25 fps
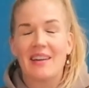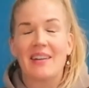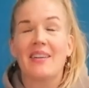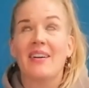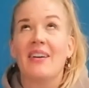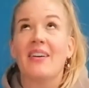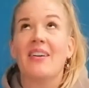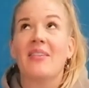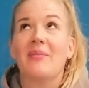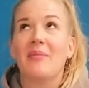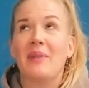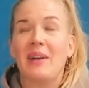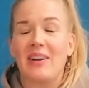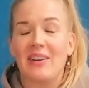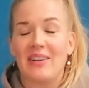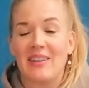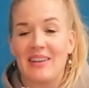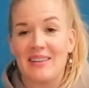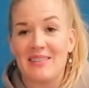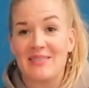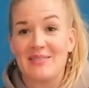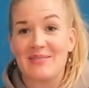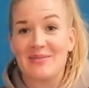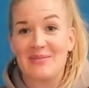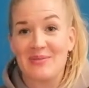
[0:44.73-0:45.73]
Oh my God,
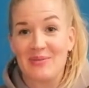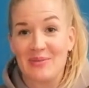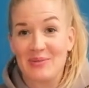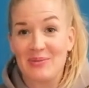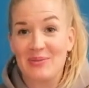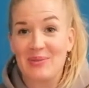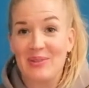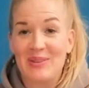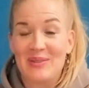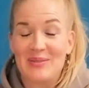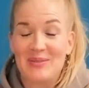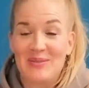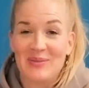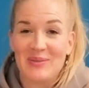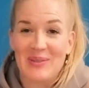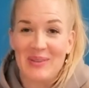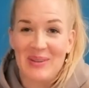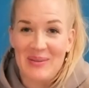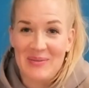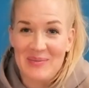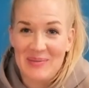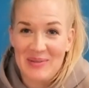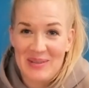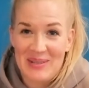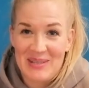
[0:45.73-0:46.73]
I truly, truly
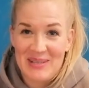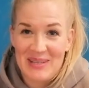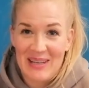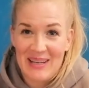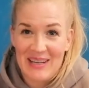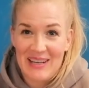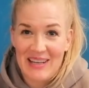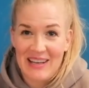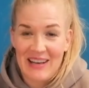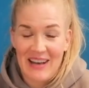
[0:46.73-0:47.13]
appreciate it.